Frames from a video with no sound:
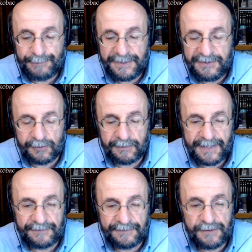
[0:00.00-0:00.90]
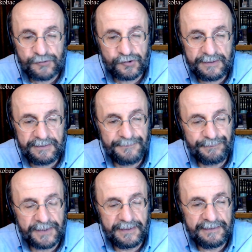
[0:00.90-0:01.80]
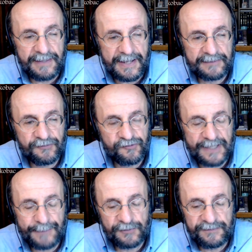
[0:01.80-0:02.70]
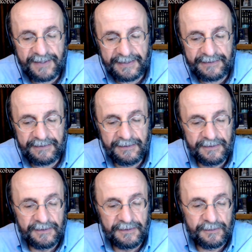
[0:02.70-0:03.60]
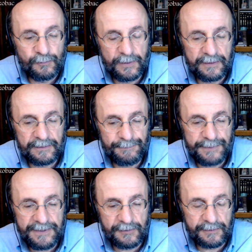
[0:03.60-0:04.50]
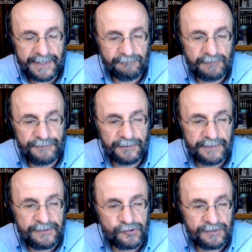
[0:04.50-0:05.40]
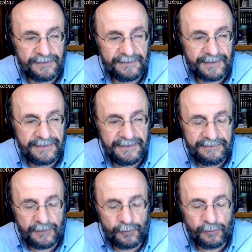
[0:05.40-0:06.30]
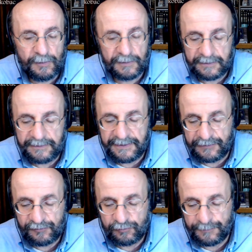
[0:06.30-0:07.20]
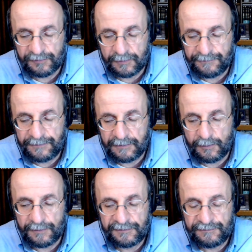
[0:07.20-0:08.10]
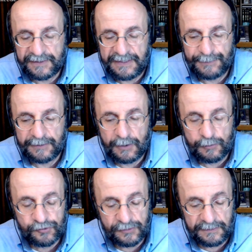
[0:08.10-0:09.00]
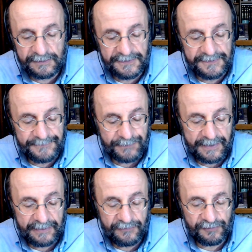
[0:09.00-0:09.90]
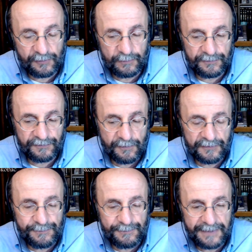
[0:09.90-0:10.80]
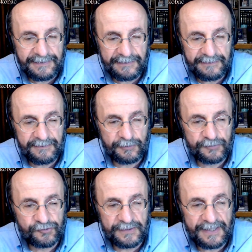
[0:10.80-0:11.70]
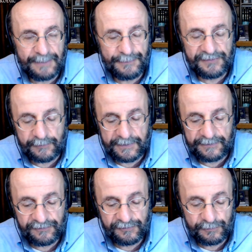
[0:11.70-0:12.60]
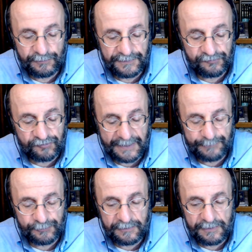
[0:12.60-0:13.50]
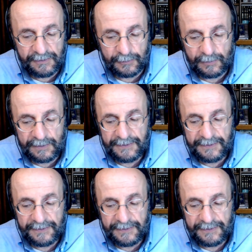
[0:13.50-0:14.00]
Peter had a vision in Acts chapter 10, where Peter had a revelation that he no longer needed to observe the laws of keeping kosher. And so as far as many Christian commentaries to this chapter go,